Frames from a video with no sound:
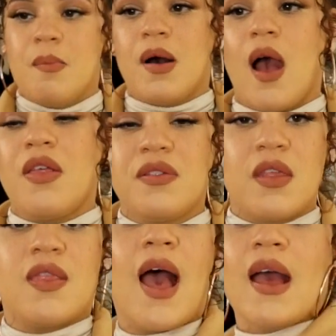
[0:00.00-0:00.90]
but other
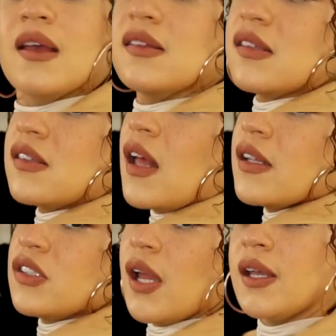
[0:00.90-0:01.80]
than that, it's a
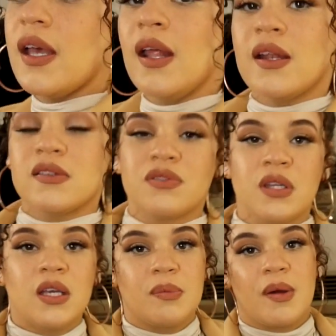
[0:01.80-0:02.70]
solid jacket and it's a
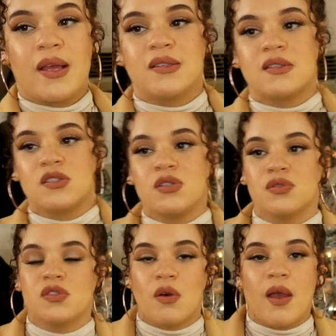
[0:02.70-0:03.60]
really good price too.
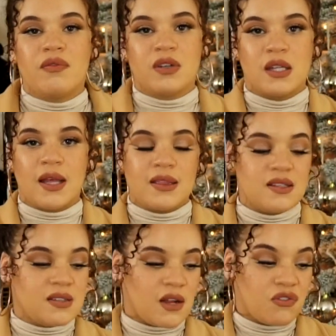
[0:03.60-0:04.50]
So I really like
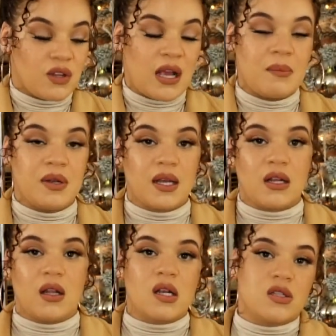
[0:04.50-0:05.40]
this, and I feel like I'm gonna get
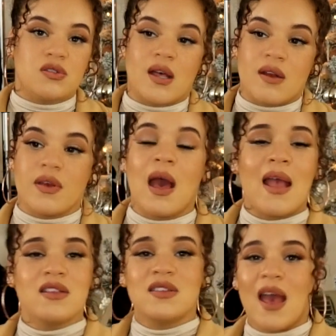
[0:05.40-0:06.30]
a lot of use out of it. I
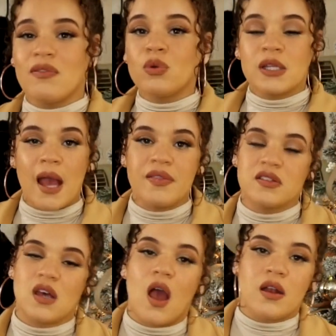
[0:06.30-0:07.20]
just I've only had
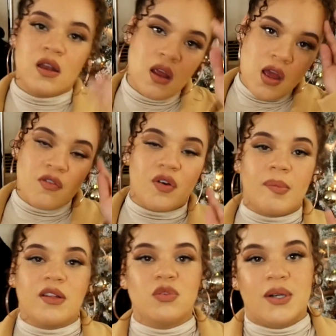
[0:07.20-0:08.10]
this on for
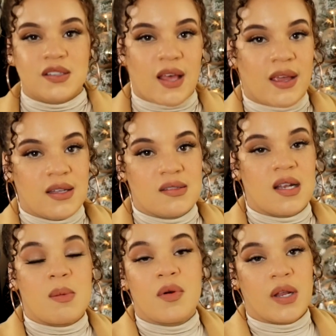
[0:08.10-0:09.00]
about twenty seconds
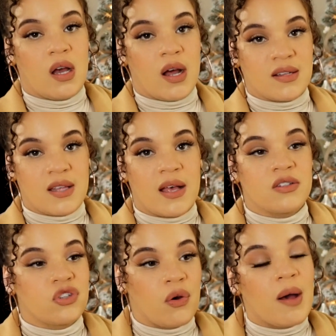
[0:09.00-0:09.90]
and I'm already hot as hell,
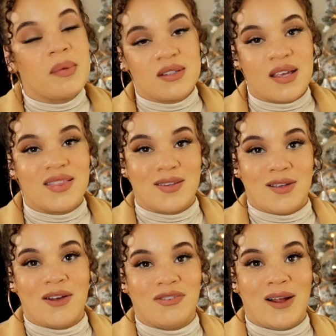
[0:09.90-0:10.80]
so I'm gonna take this
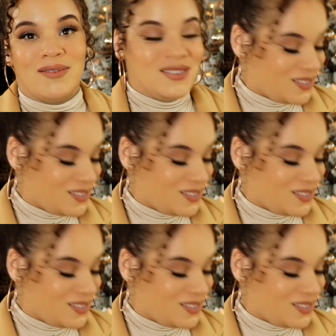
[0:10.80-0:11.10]
off now.